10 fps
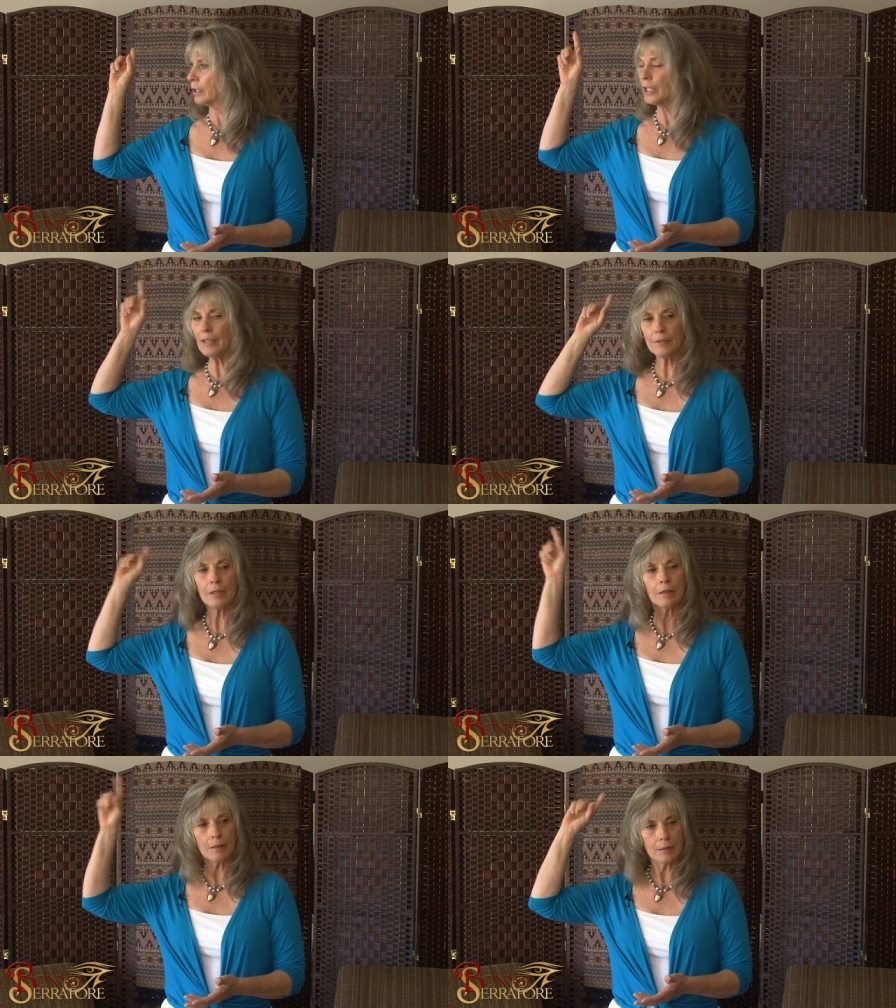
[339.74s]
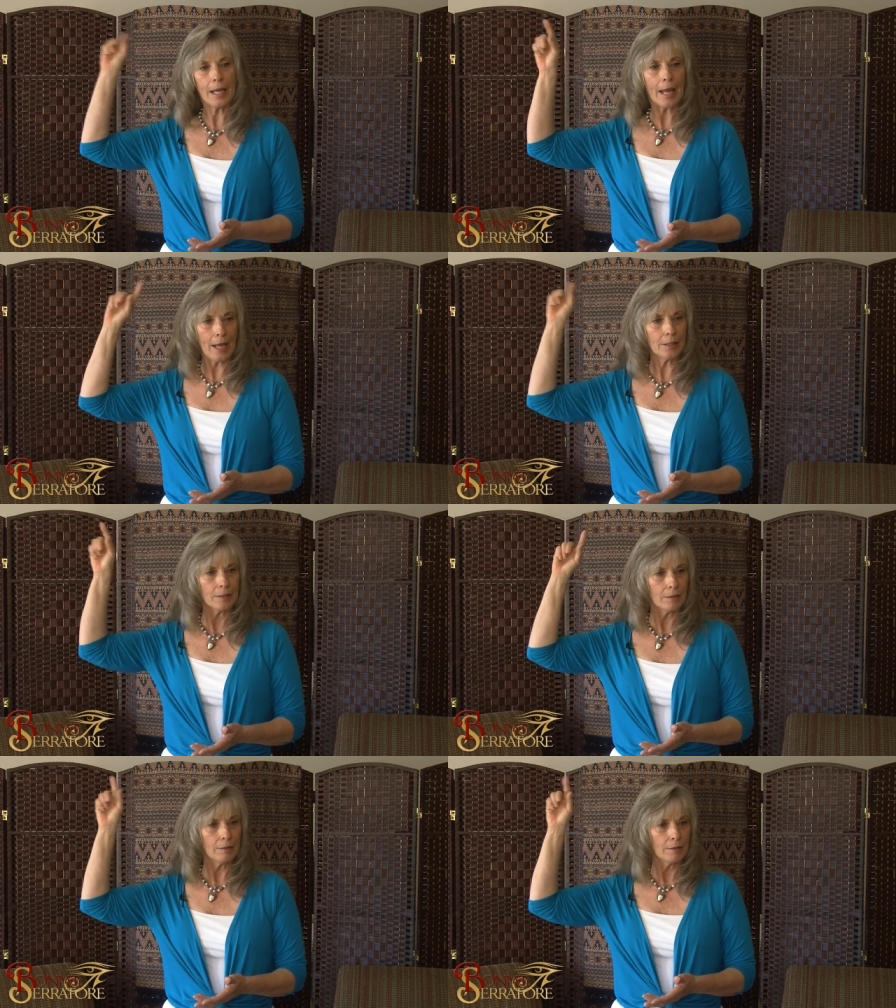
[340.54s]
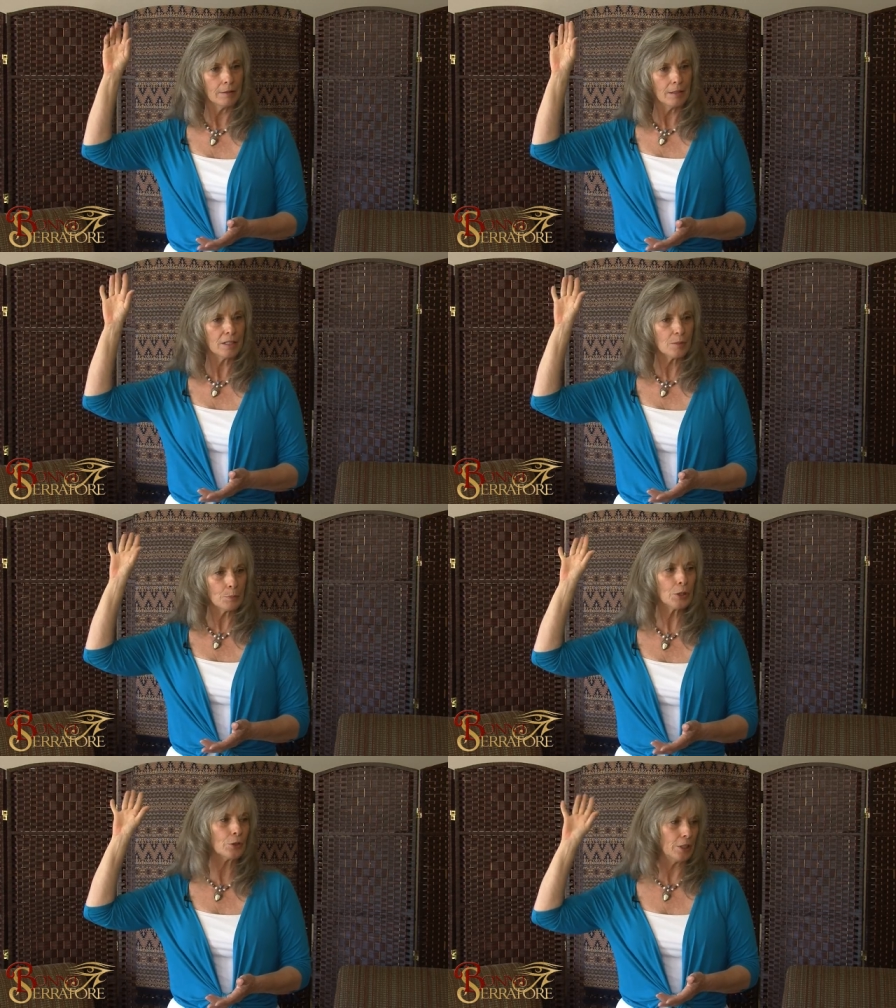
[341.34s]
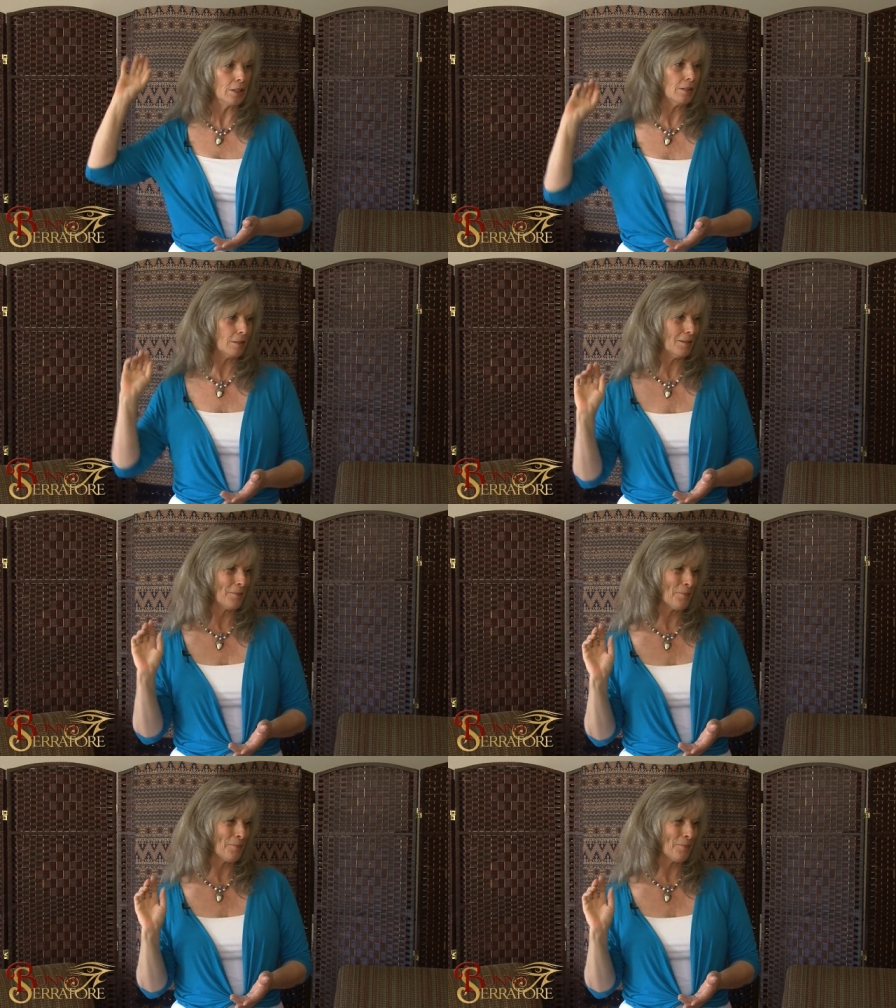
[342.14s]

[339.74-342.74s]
Even that experience